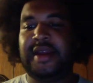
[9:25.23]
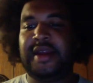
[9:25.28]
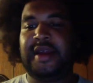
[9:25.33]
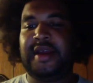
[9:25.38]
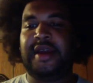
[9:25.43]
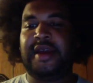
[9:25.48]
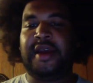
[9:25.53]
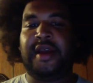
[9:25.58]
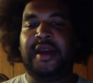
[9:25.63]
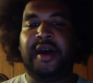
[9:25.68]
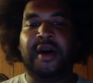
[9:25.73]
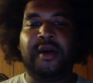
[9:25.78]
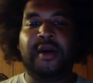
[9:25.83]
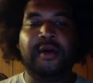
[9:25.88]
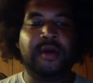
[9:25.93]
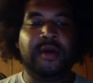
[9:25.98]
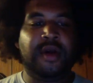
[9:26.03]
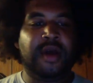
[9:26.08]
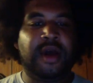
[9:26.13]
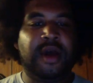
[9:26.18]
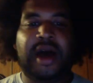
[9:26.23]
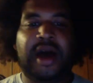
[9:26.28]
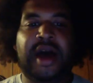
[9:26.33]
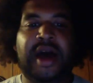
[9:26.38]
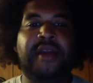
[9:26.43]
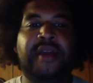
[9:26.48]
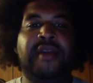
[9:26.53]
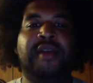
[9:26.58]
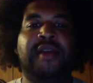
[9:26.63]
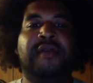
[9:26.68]

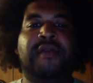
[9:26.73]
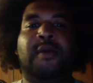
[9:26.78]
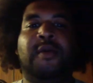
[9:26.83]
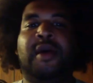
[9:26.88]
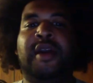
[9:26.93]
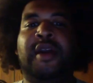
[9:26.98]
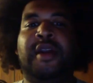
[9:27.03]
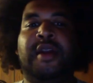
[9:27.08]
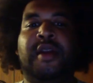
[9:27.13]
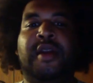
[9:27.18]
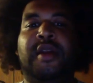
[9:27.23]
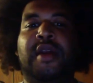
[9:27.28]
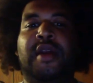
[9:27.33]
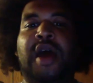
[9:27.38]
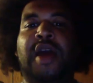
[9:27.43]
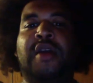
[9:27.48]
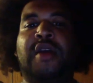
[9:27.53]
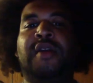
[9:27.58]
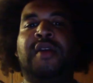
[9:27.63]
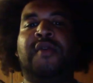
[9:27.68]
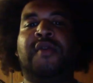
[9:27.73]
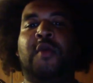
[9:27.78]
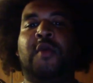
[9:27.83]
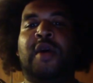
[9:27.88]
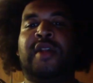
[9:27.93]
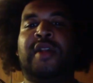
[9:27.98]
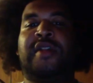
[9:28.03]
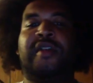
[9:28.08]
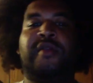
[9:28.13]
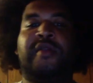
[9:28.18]
I don't even
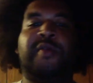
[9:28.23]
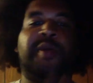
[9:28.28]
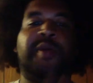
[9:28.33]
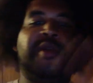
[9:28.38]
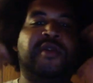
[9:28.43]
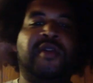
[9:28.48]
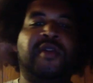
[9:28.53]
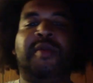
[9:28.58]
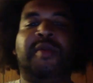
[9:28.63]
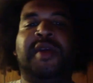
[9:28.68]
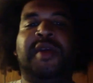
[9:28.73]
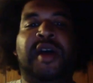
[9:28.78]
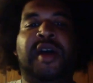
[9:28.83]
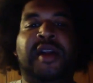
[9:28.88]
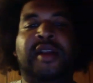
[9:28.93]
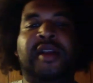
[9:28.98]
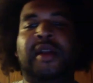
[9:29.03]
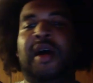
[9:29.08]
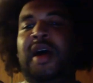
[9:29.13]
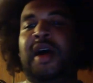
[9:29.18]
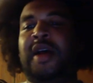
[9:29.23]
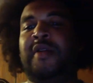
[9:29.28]
want this person to be on